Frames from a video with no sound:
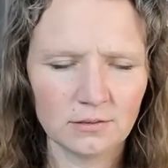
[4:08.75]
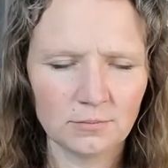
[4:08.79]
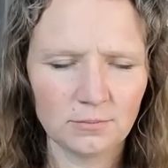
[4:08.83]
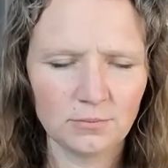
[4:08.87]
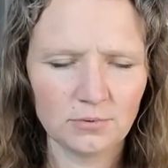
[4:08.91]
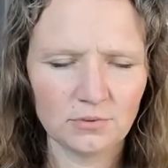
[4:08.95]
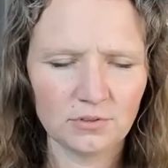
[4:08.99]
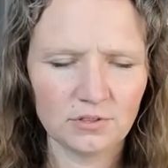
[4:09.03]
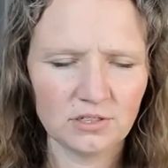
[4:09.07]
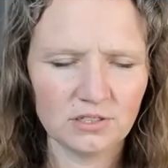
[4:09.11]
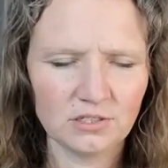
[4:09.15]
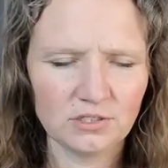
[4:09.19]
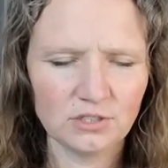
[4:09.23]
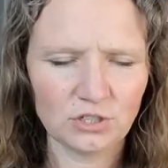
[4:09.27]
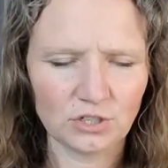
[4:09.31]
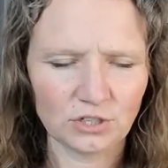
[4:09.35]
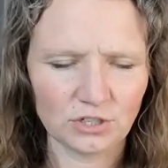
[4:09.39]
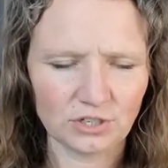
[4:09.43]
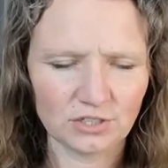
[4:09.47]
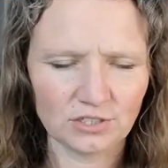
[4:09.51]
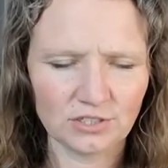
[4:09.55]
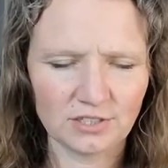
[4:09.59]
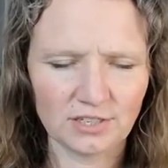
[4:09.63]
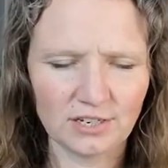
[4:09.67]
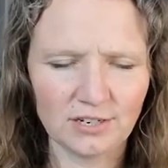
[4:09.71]

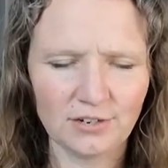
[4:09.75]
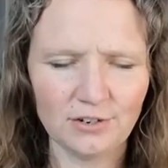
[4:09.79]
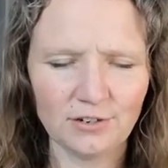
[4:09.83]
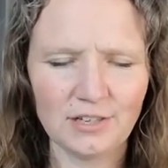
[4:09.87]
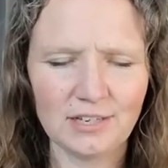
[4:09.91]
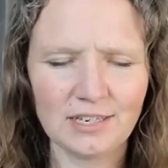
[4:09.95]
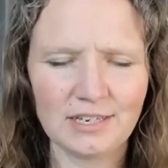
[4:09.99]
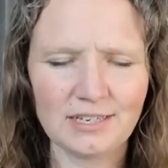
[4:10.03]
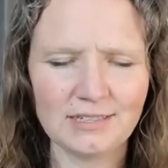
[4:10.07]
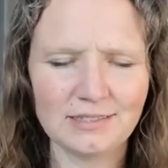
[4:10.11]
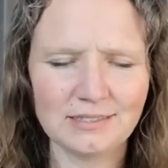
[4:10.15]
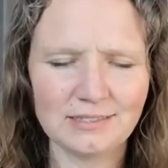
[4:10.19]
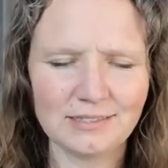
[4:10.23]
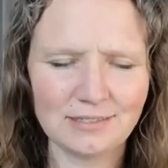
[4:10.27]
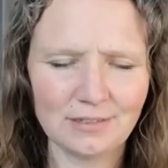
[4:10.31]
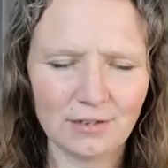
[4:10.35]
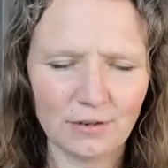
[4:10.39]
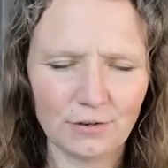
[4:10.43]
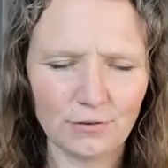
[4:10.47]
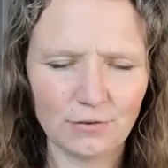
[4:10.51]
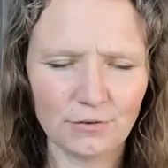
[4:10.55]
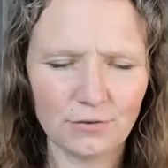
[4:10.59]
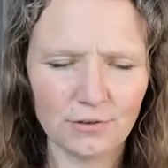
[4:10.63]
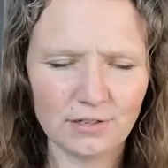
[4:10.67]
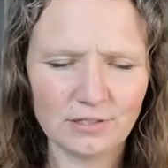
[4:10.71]
bleachers, you know, like
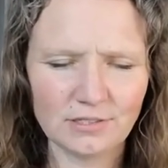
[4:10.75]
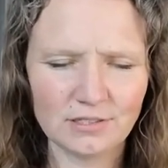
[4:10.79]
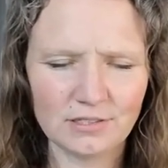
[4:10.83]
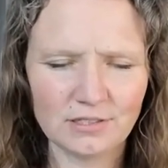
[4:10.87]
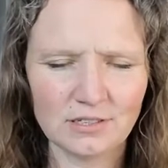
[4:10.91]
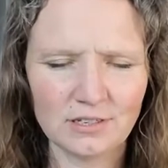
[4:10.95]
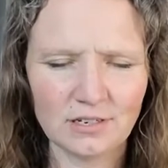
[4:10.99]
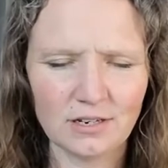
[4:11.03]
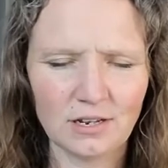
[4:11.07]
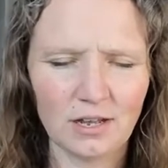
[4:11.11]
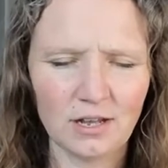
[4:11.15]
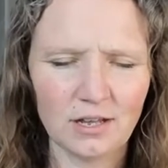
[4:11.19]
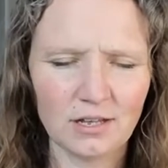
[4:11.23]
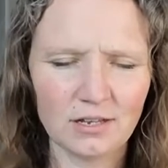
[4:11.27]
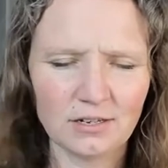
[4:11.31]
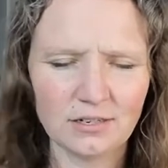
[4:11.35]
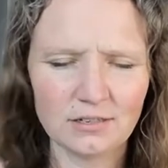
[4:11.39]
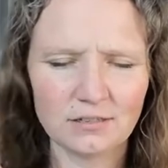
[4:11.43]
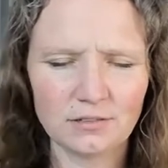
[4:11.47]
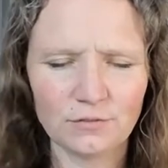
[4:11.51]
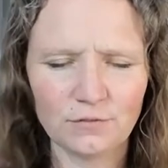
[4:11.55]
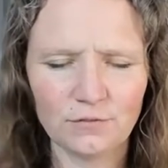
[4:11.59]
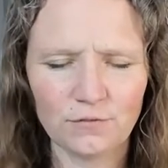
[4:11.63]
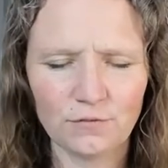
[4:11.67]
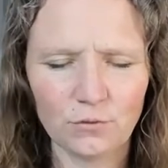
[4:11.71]
it's not at
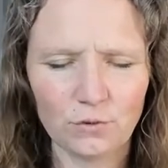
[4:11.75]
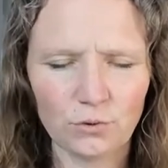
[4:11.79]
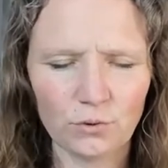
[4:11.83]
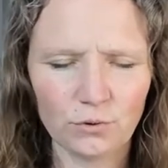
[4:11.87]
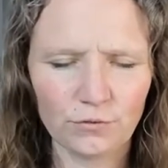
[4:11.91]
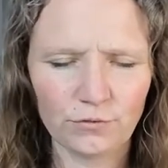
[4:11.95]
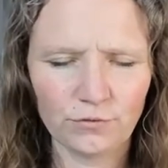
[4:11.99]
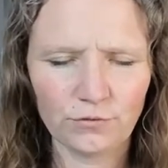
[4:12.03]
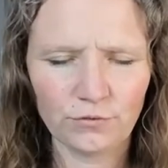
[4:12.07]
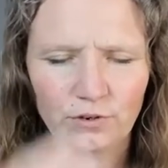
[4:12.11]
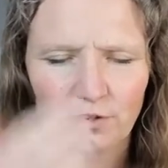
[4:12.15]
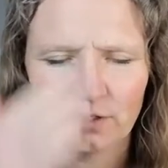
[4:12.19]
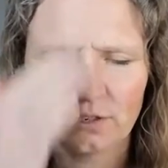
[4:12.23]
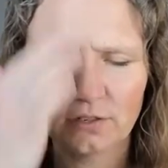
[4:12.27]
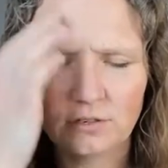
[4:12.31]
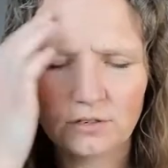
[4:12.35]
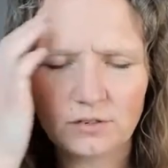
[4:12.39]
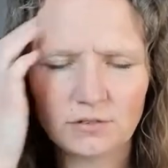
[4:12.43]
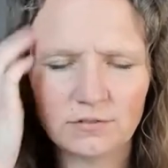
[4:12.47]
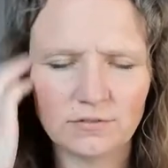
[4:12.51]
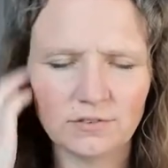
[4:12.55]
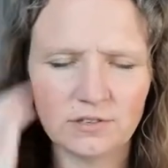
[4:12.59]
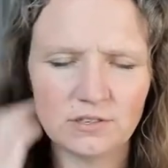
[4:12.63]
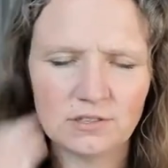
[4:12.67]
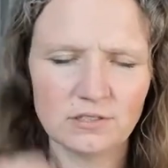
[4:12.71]
the forefront
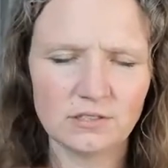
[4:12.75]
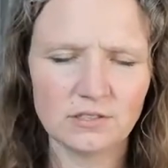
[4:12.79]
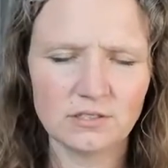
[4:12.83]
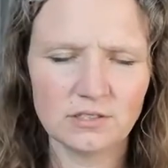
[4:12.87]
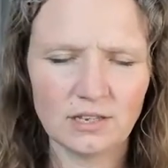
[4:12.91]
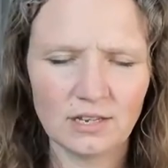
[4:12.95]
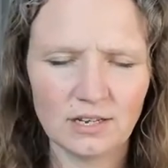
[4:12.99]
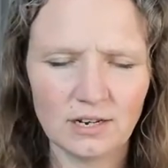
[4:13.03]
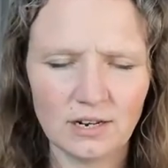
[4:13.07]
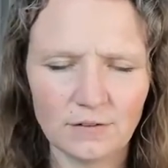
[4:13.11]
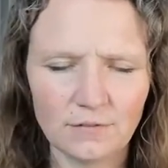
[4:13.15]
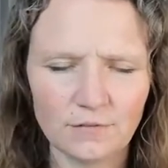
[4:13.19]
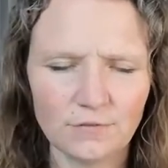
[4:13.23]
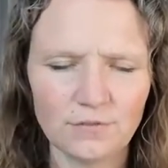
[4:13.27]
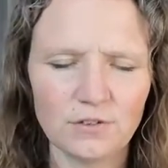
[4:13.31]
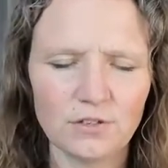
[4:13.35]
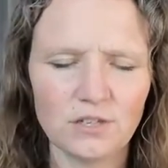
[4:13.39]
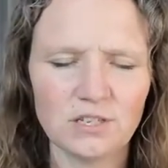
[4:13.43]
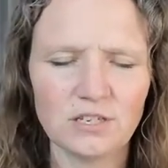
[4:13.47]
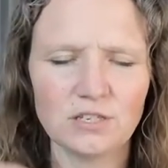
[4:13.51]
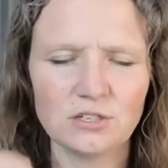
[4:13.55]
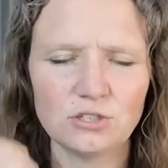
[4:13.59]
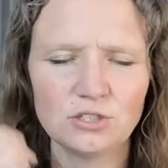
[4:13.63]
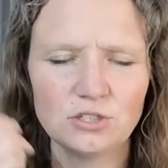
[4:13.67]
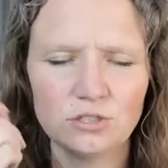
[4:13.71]
of this, and I feel
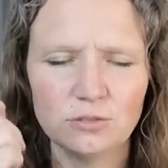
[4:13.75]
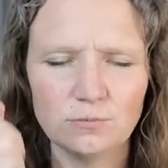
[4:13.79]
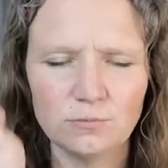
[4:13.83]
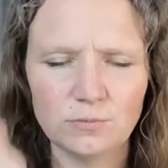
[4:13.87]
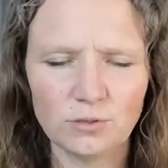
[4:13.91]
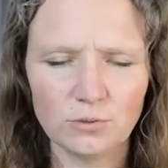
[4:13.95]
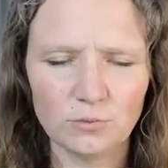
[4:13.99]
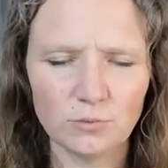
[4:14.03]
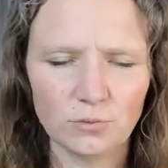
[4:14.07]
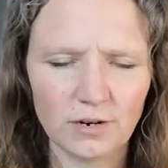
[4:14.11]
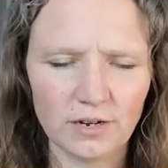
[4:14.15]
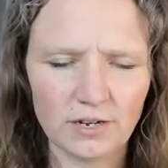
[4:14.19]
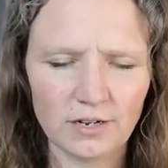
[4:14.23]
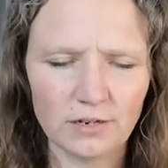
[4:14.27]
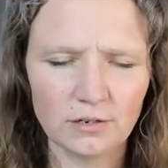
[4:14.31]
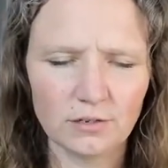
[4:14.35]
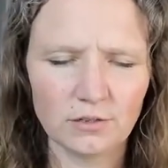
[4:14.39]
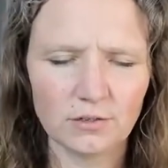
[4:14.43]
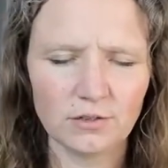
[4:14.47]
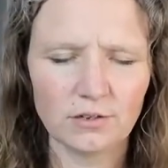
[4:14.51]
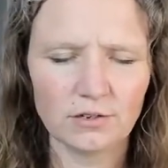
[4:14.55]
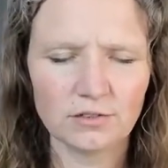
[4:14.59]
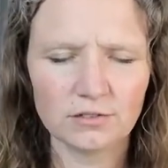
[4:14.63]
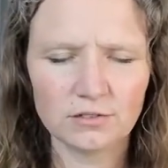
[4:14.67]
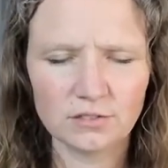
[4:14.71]
like it should be right
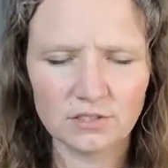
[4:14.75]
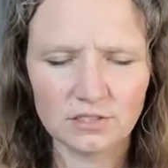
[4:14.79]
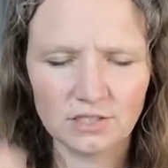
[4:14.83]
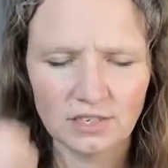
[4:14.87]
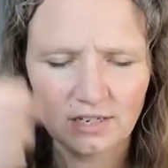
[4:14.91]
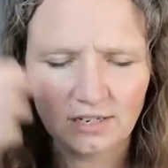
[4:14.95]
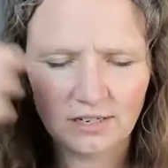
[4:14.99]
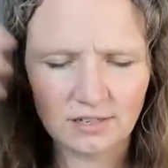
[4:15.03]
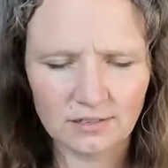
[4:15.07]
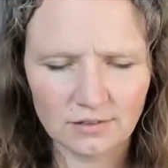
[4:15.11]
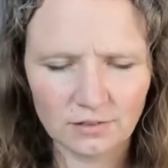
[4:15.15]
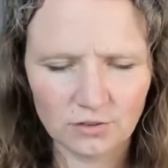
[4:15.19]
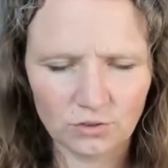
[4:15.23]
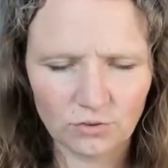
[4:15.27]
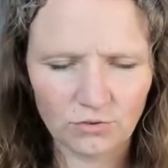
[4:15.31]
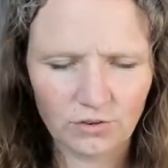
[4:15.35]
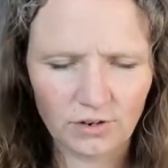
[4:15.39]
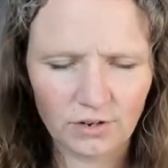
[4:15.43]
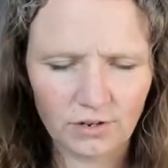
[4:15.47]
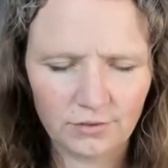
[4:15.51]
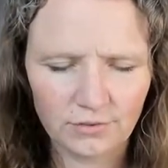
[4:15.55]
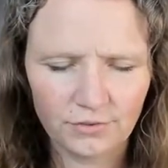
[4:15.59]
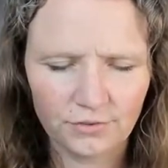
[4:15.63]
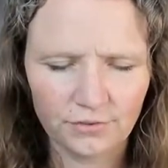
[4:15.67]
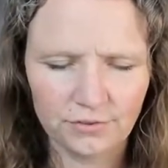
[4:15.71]
alongside the
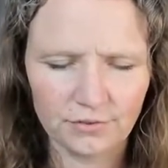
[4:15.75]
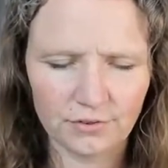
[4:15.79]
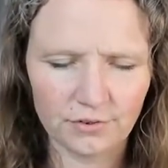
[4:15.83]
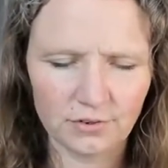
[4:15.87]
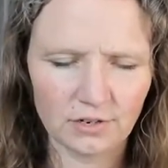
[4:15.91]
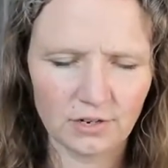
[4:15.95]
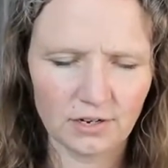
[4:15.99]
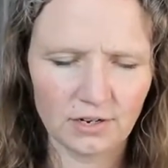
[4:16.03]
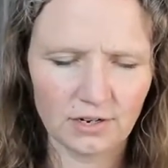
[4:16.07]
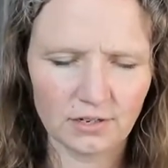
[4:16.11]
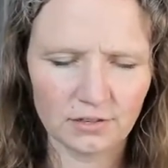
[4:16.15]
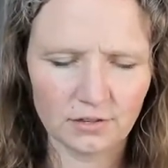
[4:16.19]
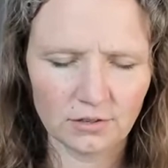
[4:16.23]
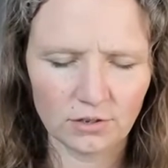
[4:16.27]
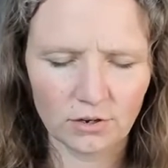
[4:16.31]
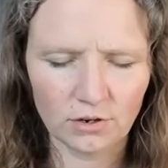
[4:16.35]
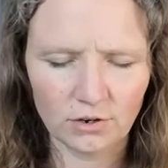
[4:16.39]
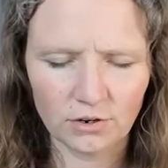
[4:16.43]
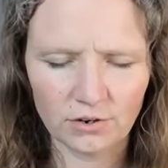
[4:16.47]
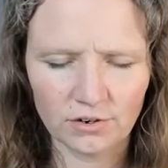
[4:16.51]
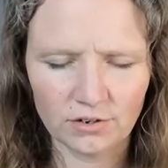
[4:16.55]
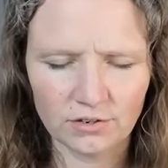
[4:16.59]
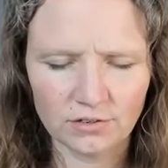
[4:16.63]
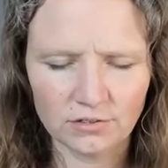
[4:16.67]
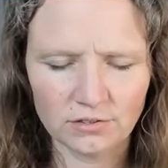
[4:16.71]
crown, the third eye, and the
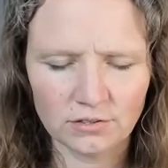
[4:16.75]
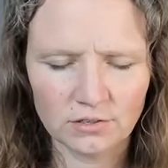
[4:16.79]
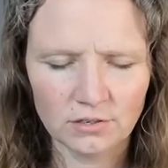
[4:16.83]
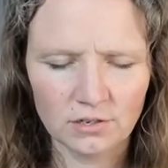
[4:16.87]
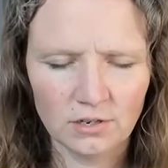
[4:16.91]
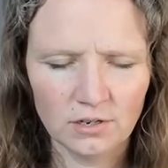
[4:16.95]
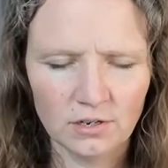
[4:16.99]
heart.